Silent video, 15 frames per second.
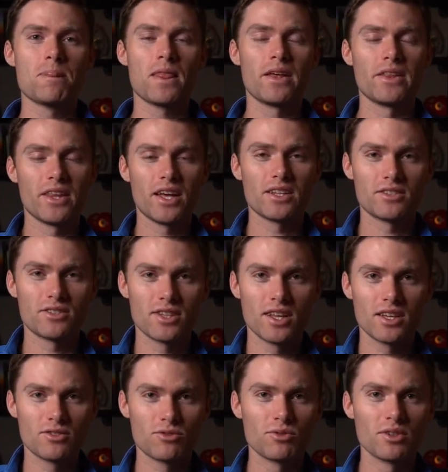And
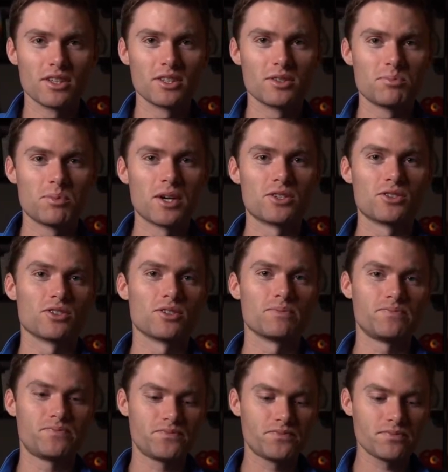that's really
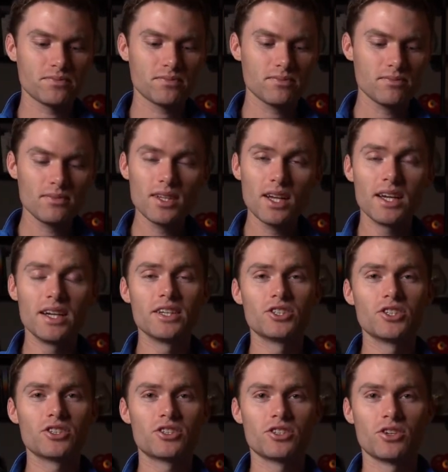special. And it
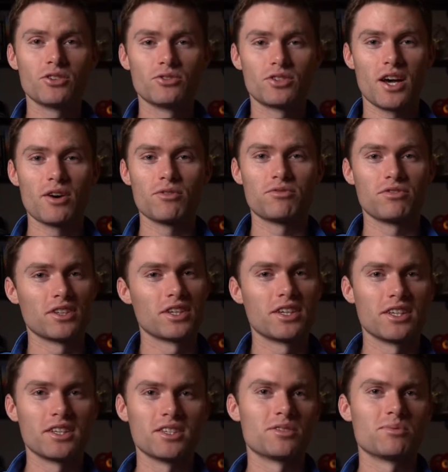just shows how
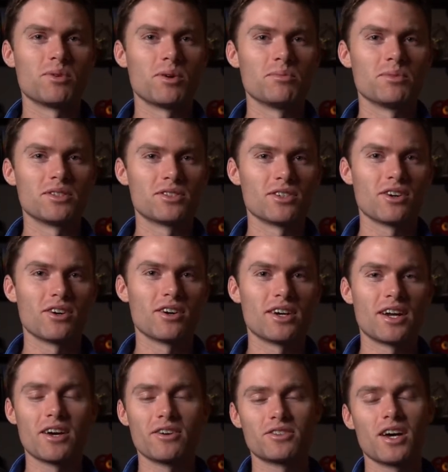fleeting these moments are and
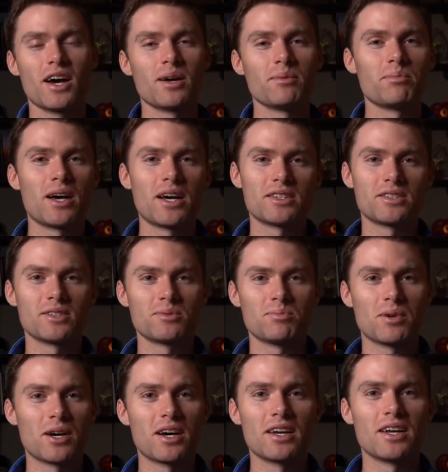how time passes
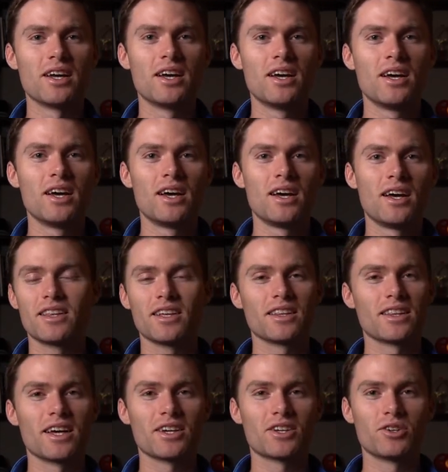by. And I think
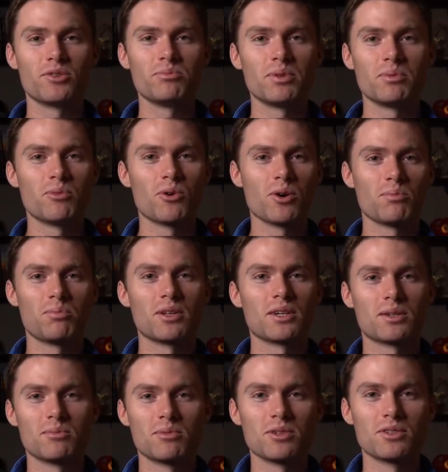that couldn't be more
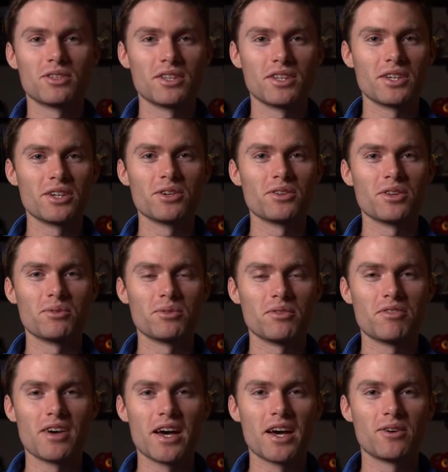applicable to the year that we've
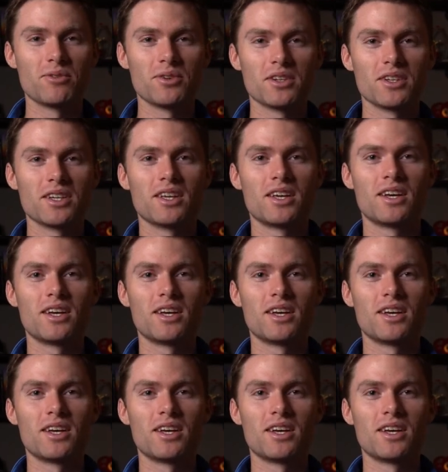had, really.